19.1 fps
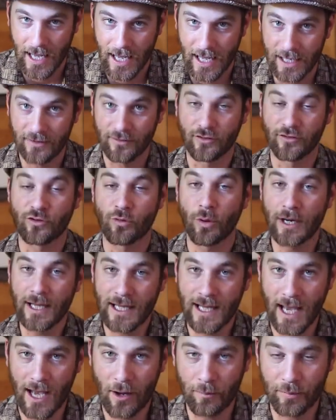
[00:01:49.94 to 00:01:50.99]
It is a 20
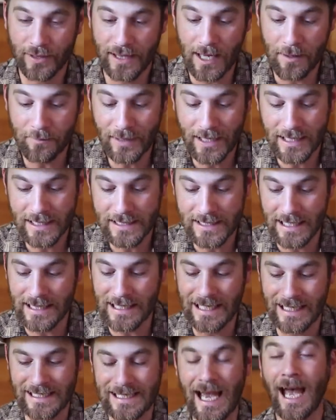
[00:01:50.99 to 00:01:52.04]
count, but that means in
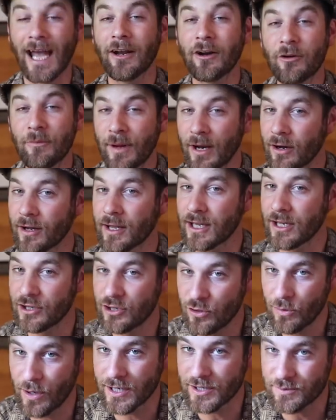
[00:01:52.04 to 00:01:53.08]
the entire American
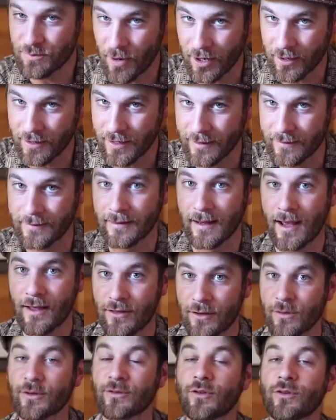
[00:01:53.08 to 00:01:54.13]
US market,
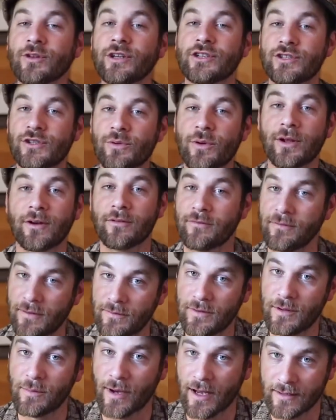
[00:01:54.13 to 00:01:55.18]
there is only
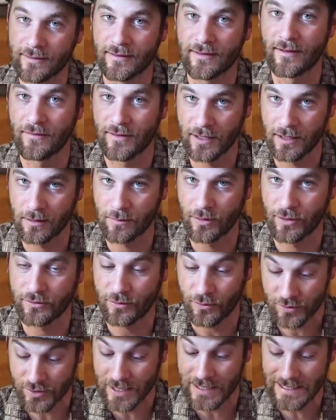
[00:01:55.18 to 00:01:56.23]
250 boxes available.
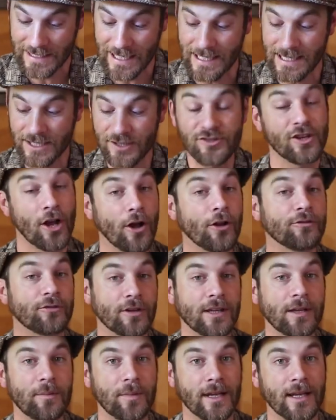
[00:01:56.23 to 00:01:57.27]
So as I say, this is ultra
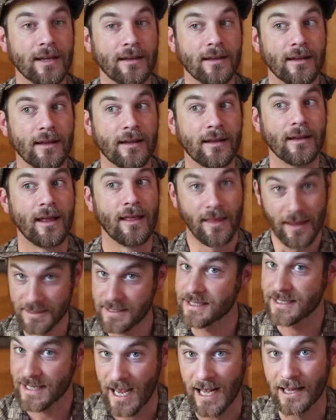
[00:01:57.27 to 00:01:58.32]
limited. That's
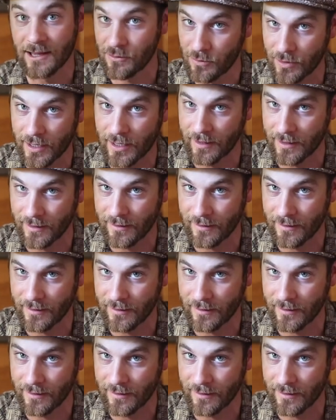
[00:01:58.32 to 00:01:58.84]
exactly what it